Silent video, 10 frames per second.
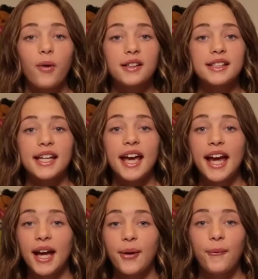Well,
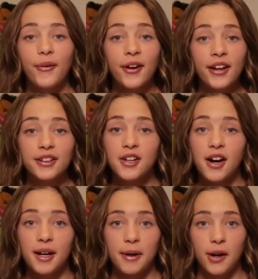today we're going to
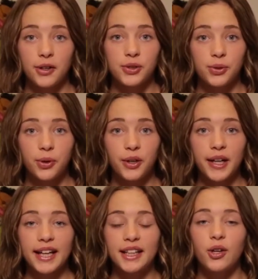talk about a
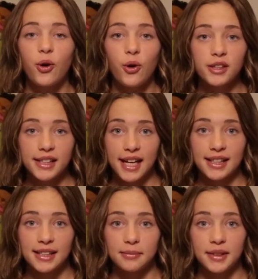story in the Old
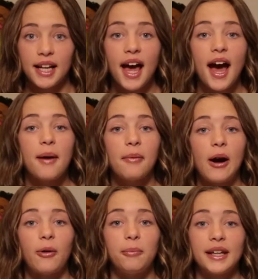Testament
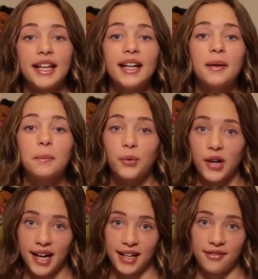about being
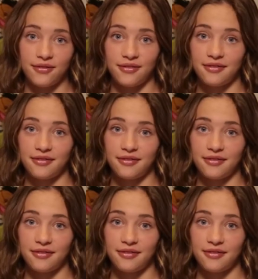brave.